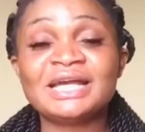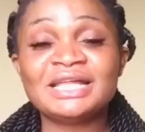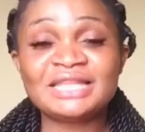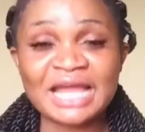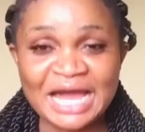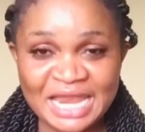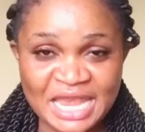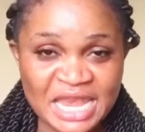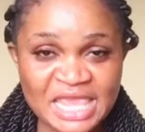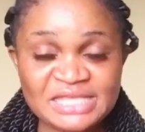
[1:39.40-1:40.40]
the
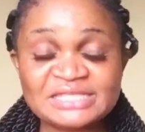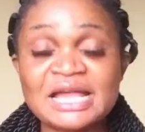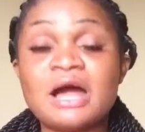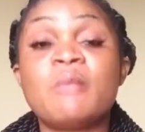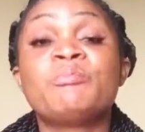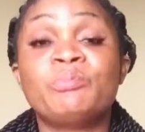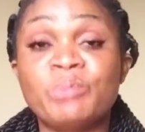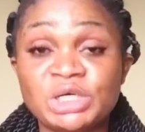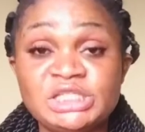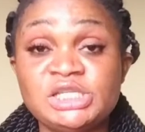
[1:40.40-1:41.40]
Aneeza
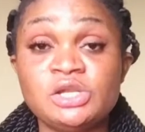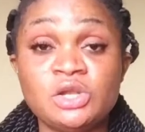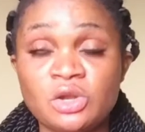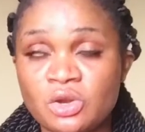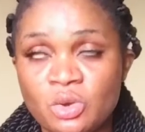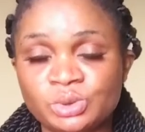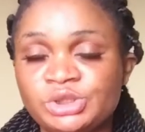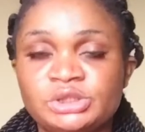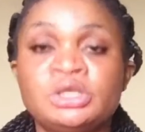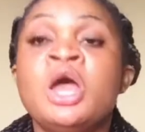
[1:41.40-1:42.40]
body
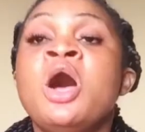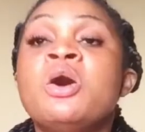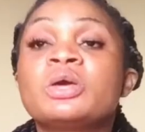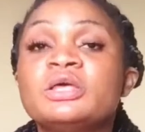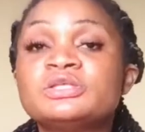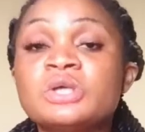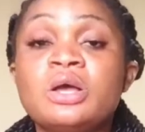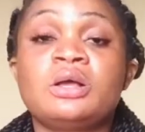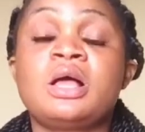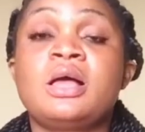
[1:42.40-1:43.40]
lotion. Okay,
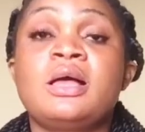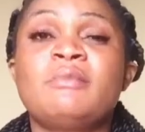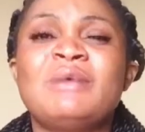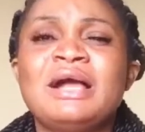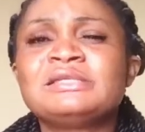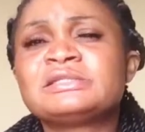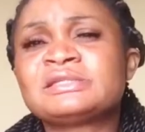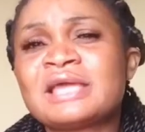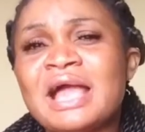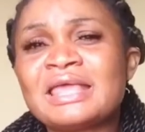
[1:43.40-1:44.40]
so
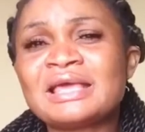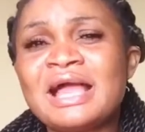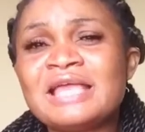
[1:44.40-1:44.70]
I